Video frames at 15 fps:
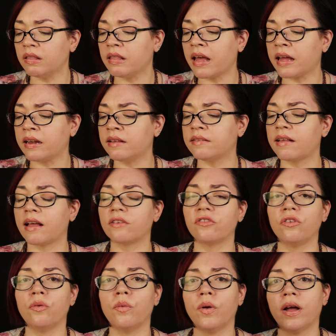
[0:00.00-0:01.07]
That is
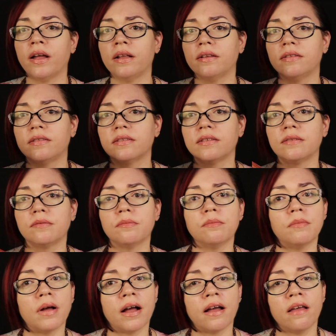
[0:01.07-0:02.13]
actually what
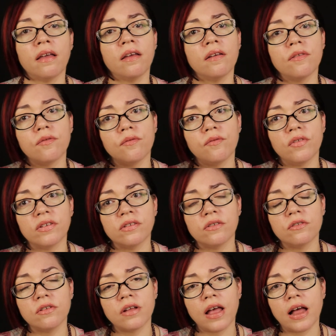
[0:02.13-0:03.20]
my
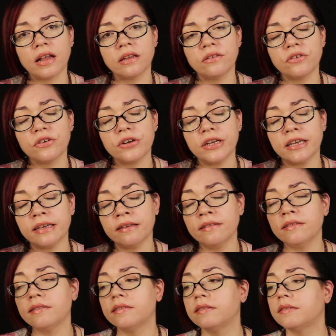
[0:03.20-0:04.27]
physical calendar
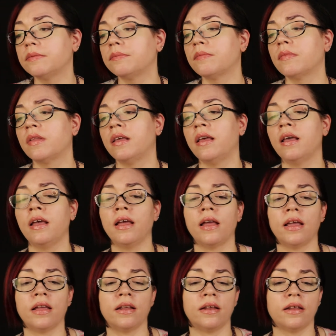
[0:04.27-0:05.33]
is.
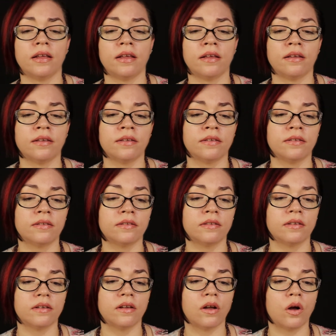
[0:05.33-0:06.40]
It is
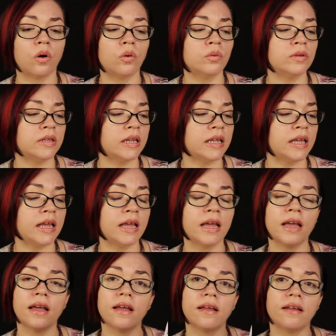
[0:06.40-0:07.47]
only
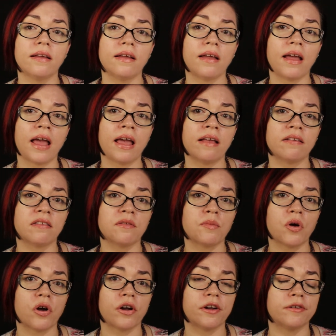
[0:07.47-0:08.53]

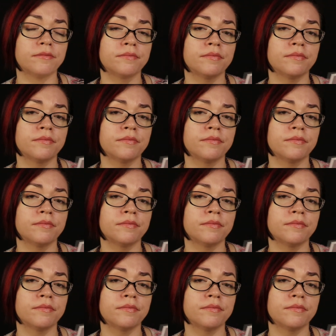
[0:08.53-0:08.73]
ASMR.